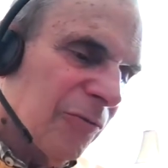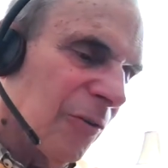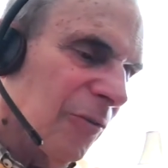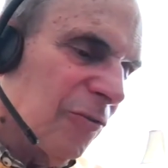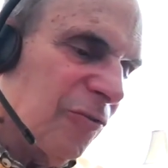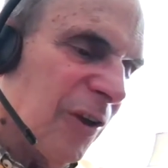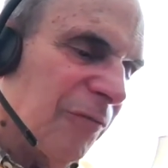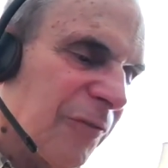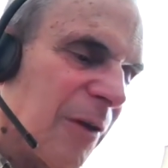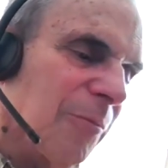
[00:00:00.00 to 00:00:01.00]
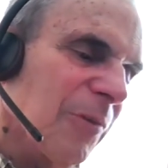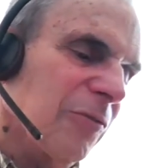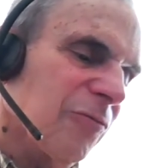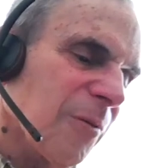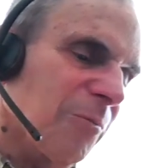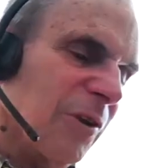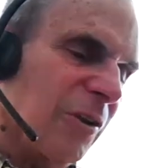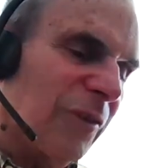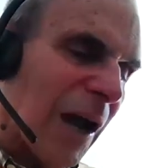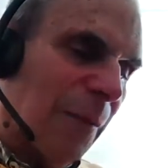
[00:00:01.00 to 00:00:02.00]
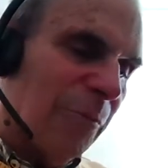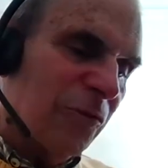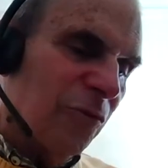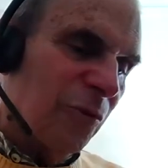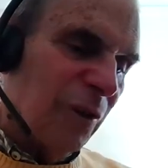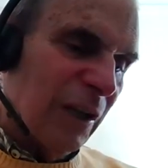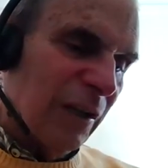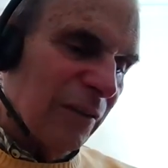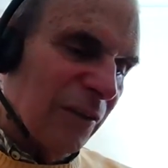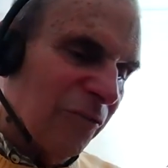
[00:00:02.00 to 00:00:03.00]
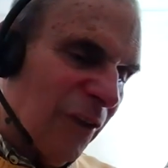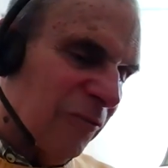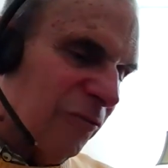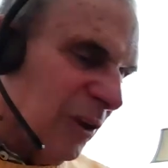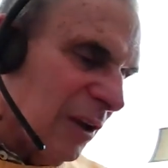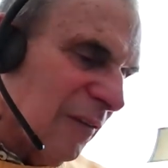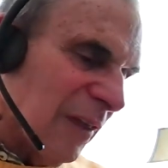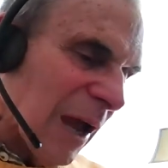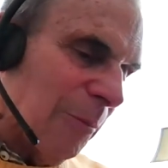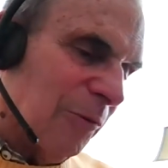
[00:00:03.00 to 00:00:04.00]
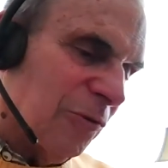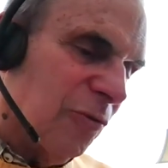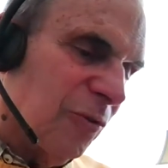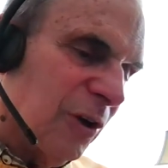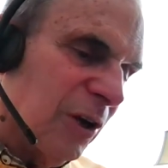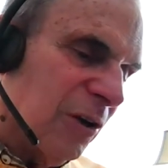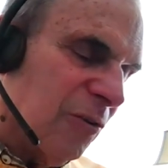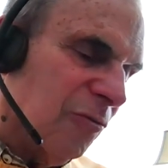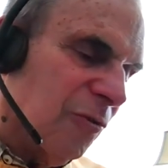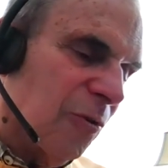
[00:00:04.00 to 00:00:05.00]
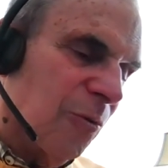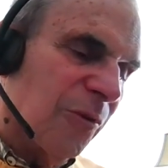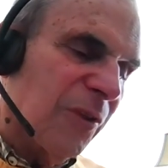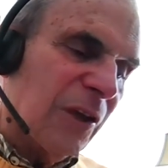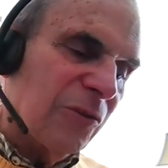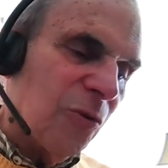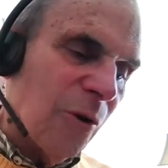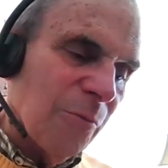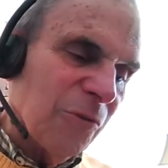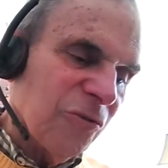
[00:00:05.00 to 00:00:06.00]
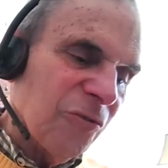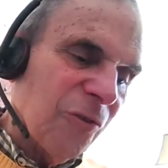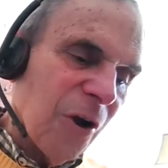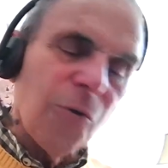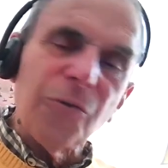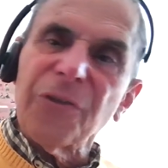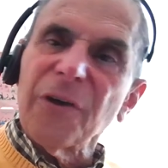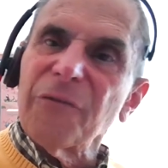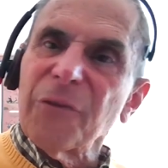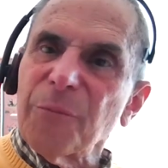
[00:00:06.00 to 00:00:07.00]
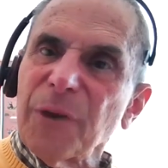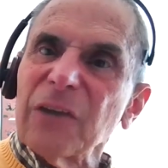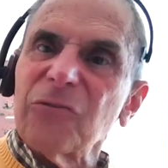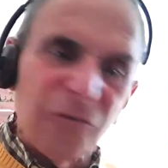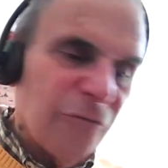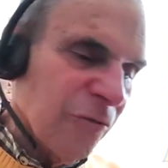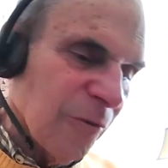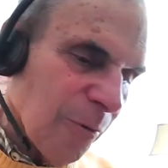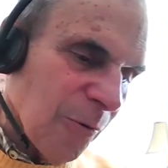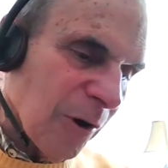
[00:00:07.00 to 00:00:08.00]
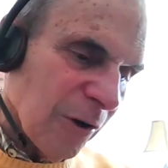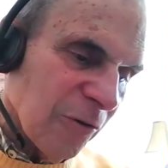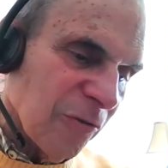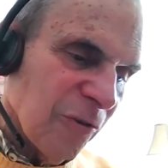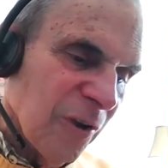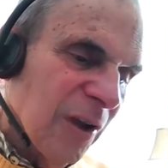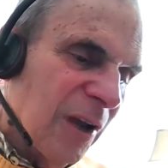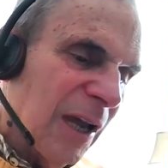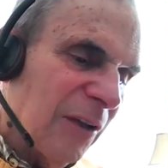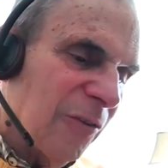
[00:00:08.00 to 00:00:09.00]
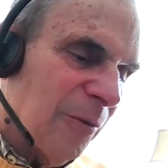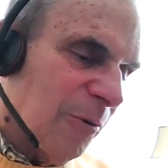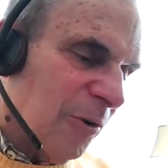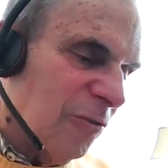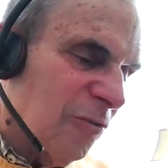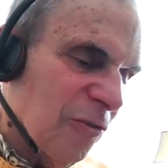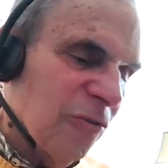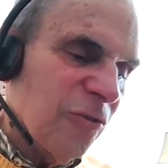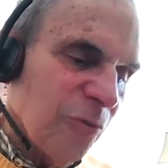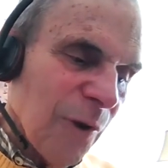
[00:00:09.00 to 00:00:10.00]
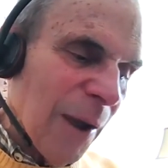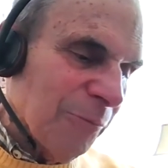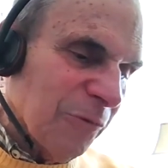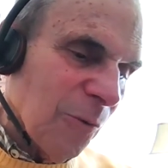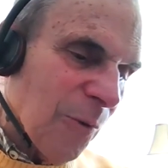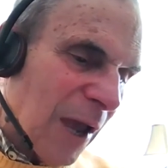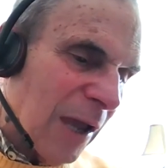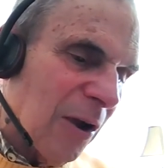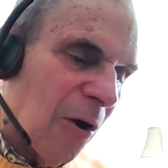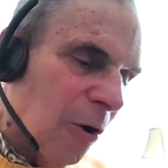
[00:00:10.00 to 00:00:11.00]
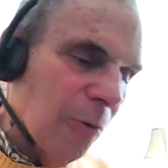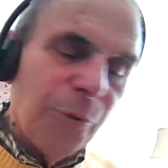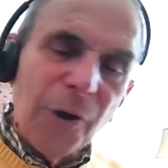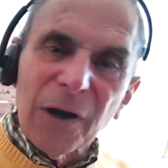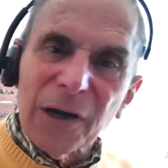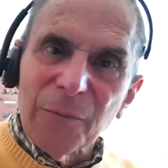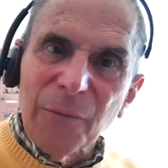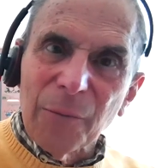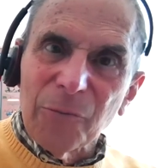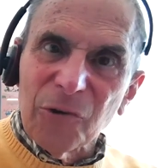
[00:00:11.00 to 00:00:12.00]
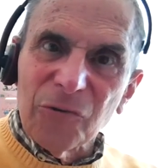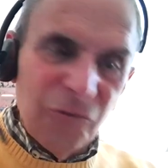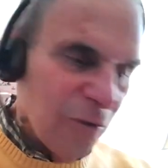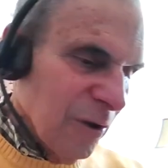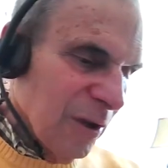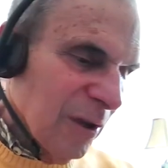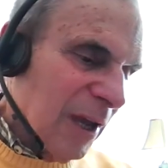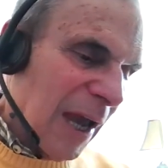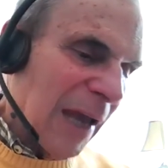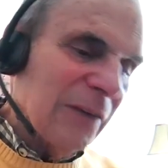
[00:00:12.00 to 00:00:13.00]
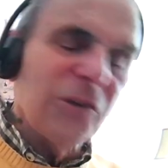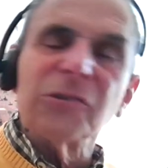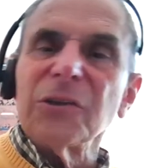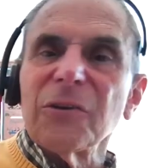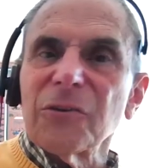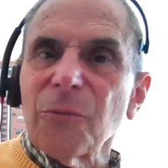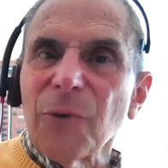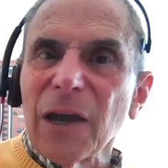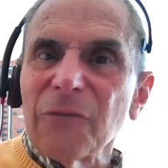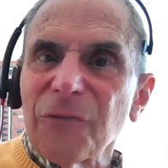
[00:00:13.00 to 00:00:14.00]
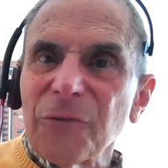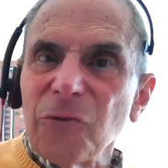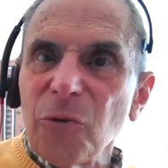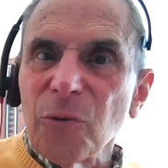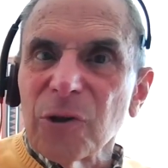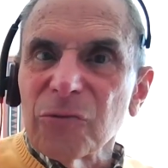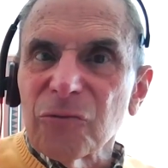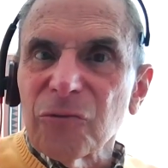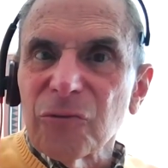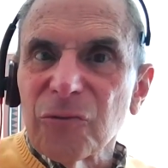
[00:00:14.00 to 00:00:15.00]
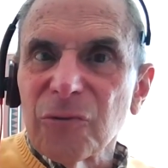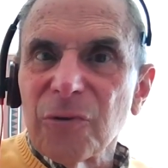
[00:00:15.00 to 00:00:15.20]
So the shift can be attributed to opportunity and necessity. The opportunity grew with the enormous growth of the base of supporters as the purges swept away old party members and cleared the way for new ones.